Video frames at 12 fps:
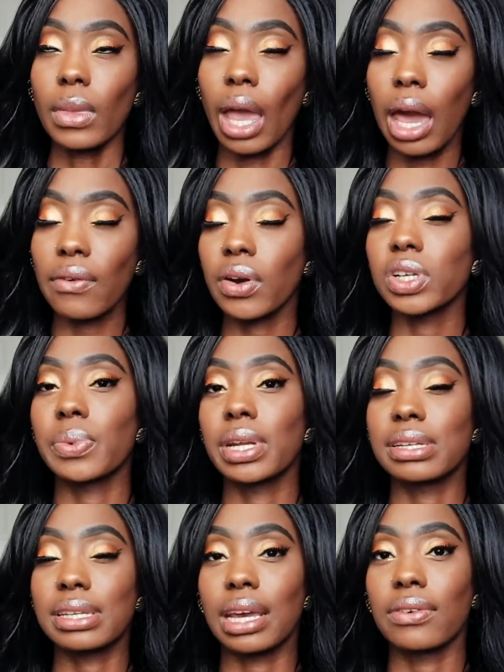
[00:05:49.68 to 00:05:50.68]
I've always been
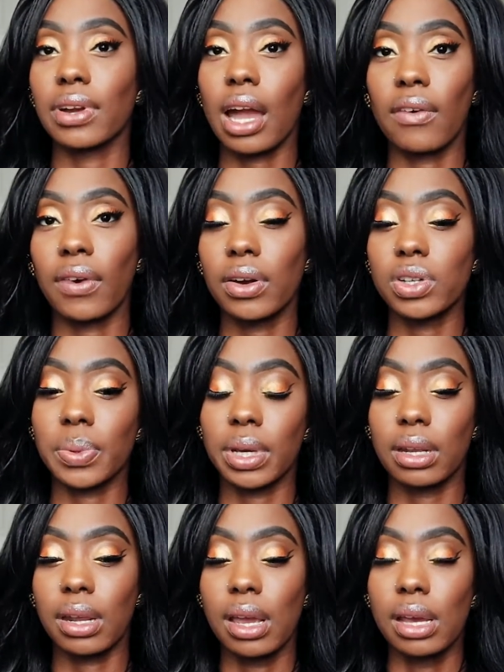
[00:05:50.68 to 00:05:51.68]
a saver. I've always
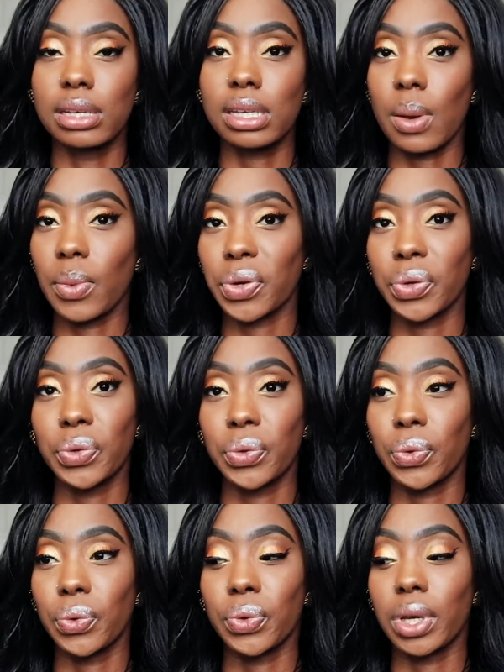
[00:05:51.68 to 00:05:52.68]
been someone
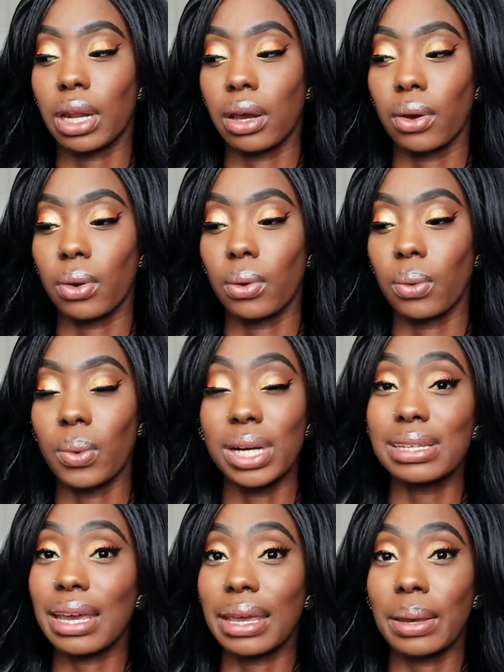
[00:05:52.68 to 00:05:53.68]
who, you know,
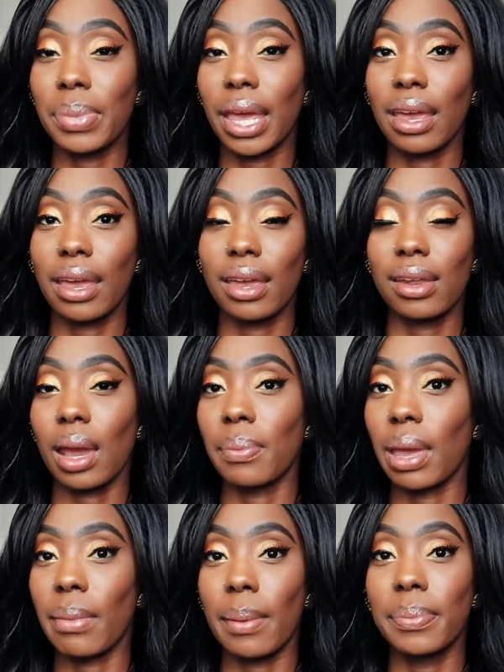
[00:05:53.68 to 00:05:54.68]
once I get paid, I
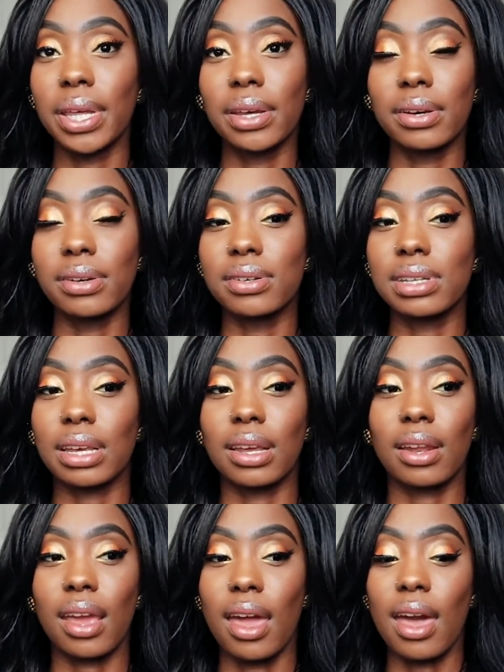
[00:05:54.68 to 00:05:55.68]
pay my bills,
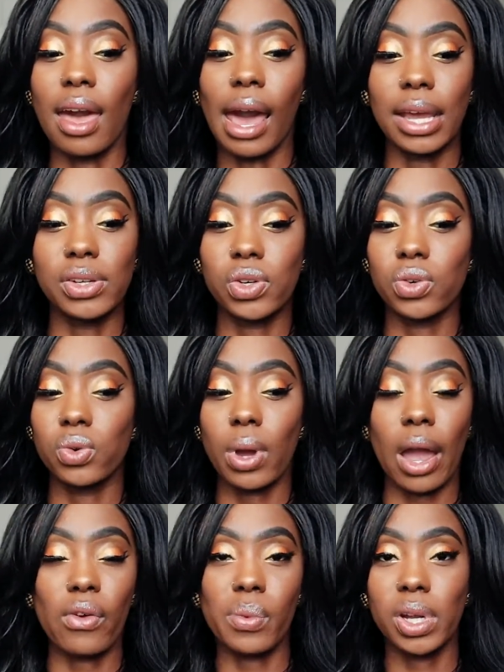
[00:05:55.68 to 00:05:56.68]
and I do
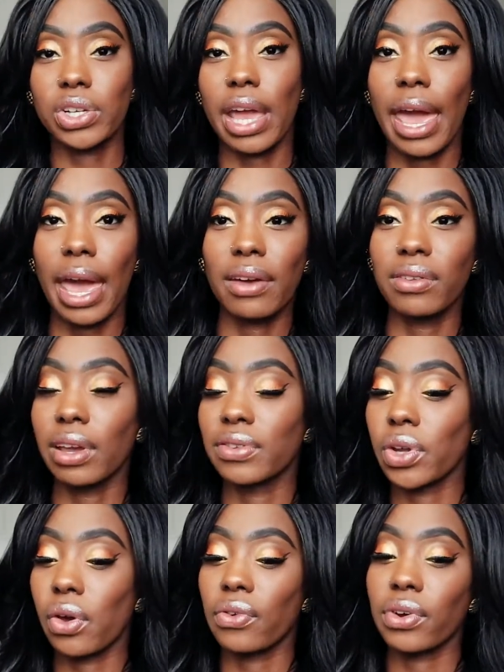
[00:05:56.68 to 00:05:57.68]
however much I have
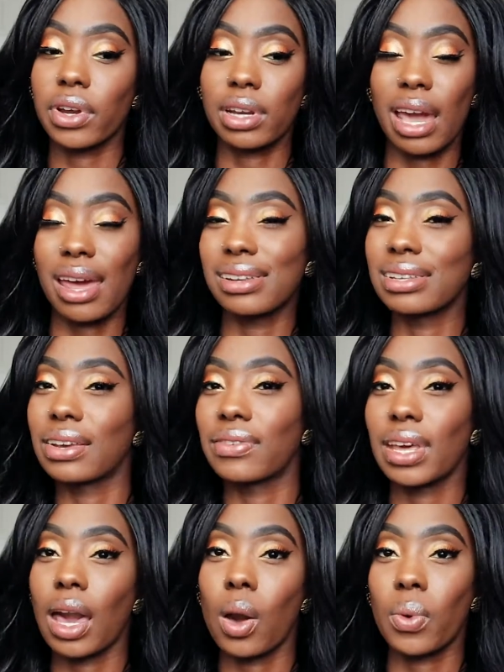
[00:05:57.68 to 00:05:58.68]
left over and kind of
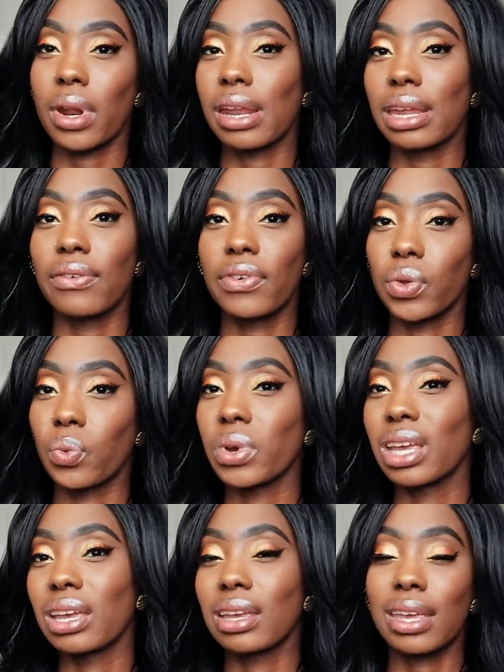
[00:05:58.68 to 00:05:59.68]
divvy out what I need for the
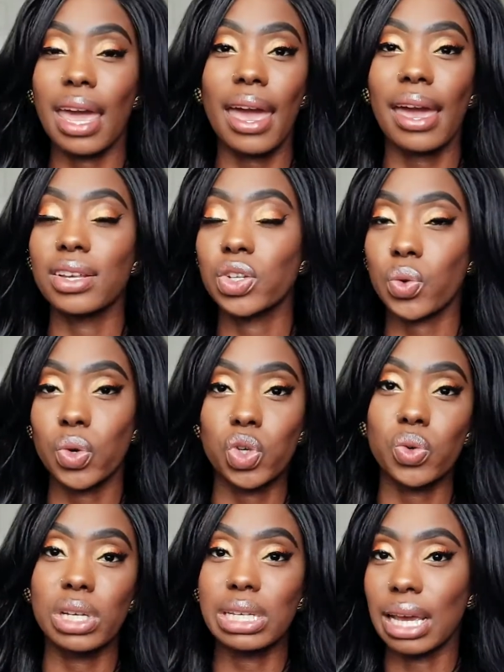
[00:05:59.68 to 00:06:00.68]
week, gas,
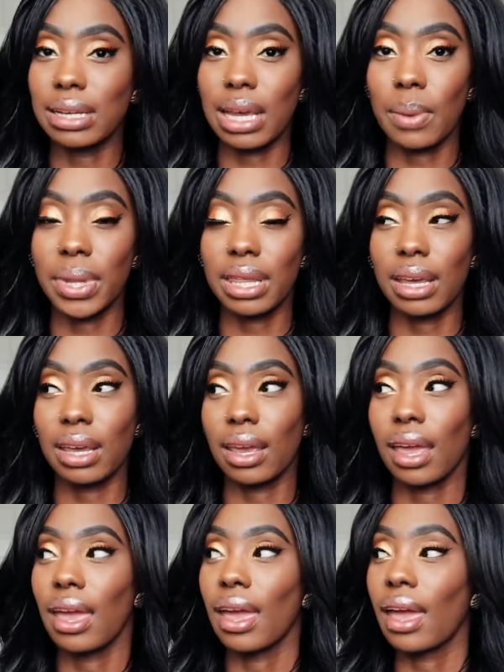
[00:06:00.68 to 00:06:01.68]
groceries, that type of
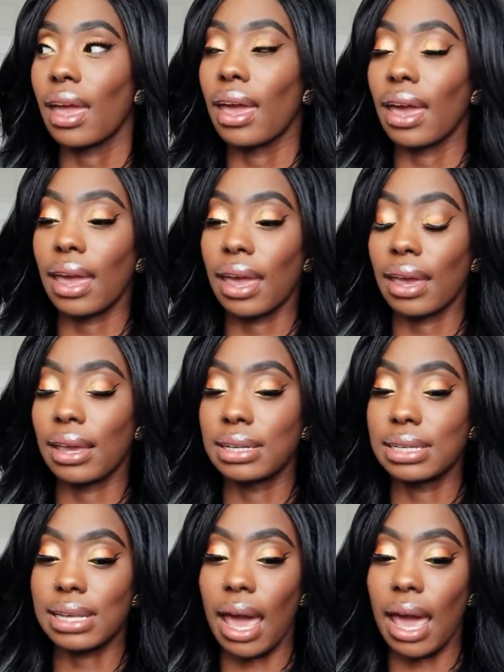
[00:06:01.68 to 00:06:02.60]
thing. And